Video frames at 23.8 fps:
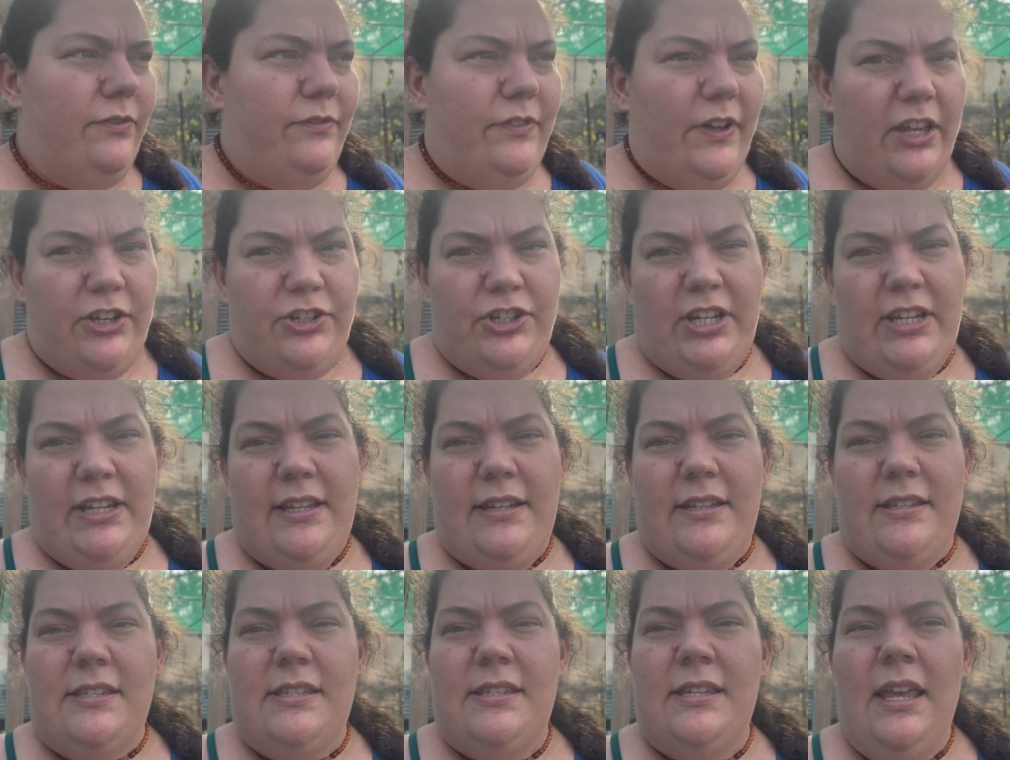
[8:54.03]

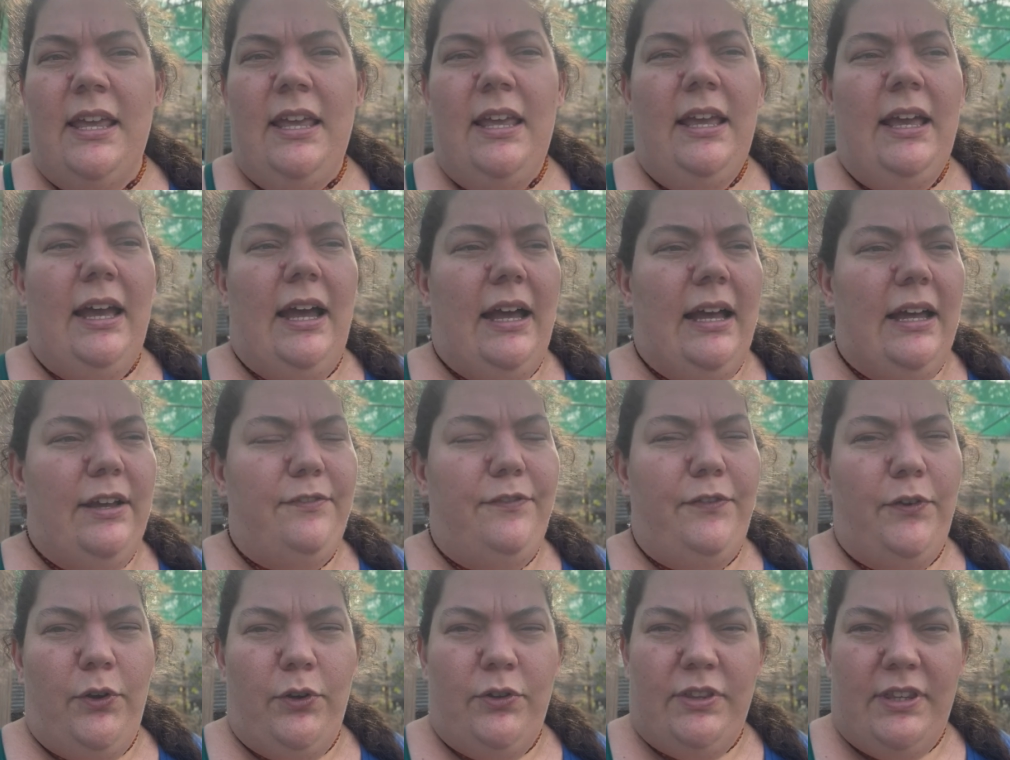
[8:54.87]
veggies,
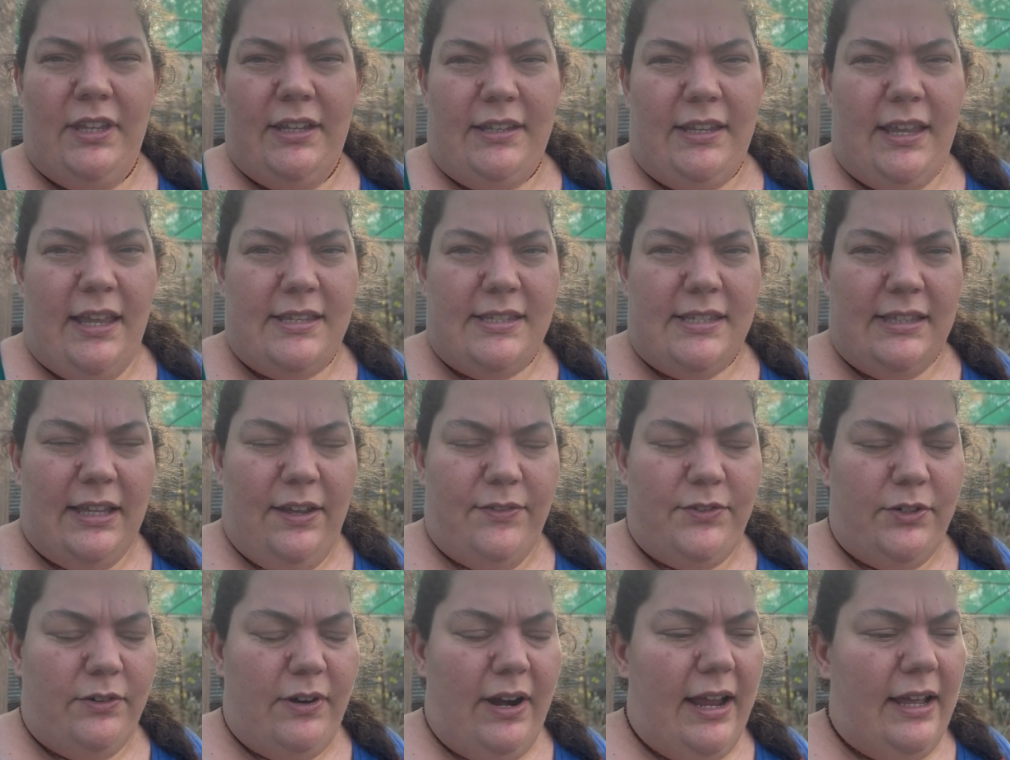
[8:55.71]
food that gets
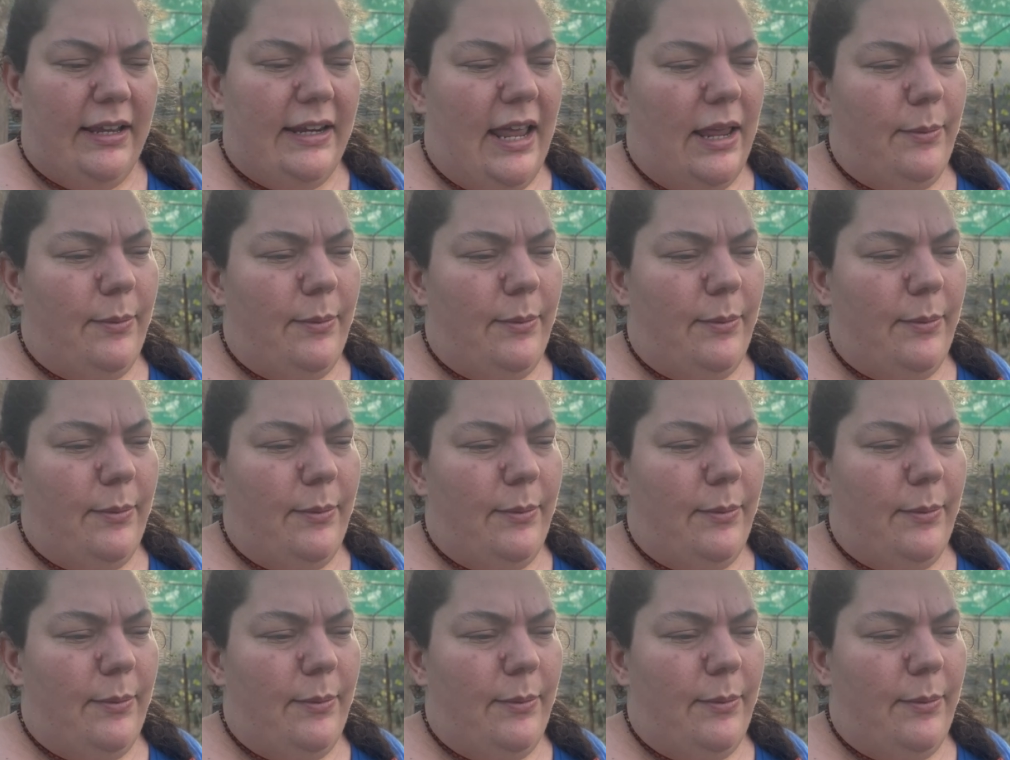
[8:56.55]
left around.